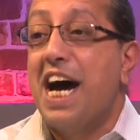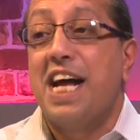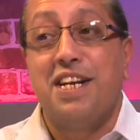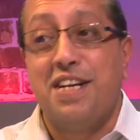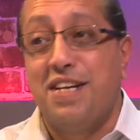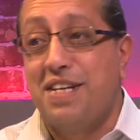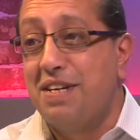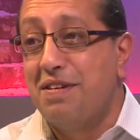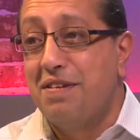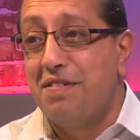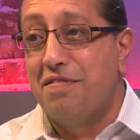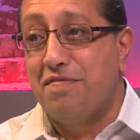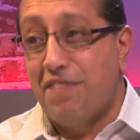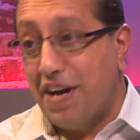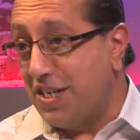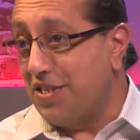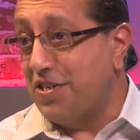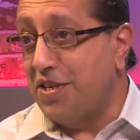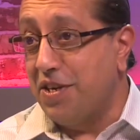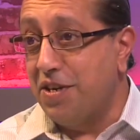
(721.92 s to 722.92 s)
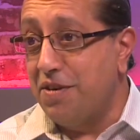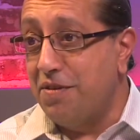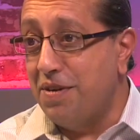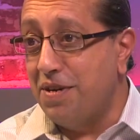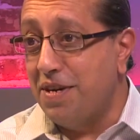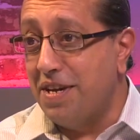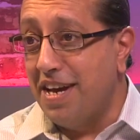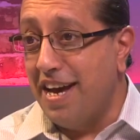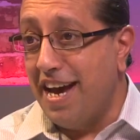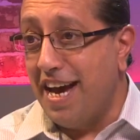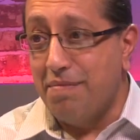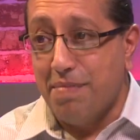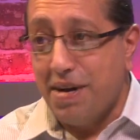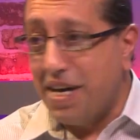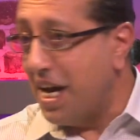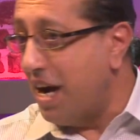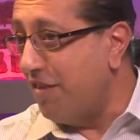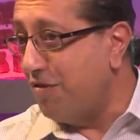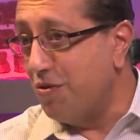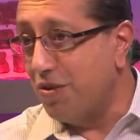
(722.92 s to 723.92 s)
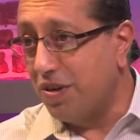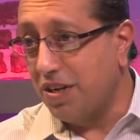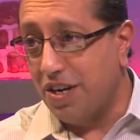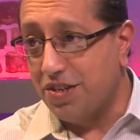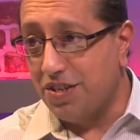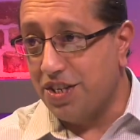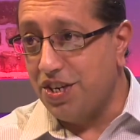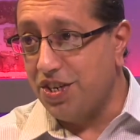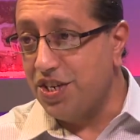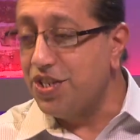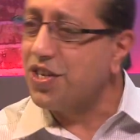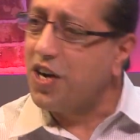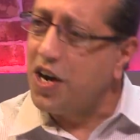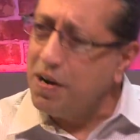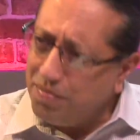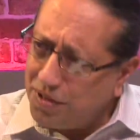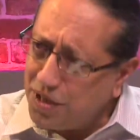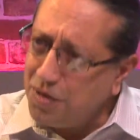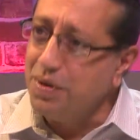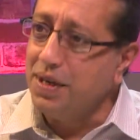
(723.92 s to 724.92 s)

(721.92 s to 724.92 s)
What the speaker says: And thanks to you and many other organisations, I'm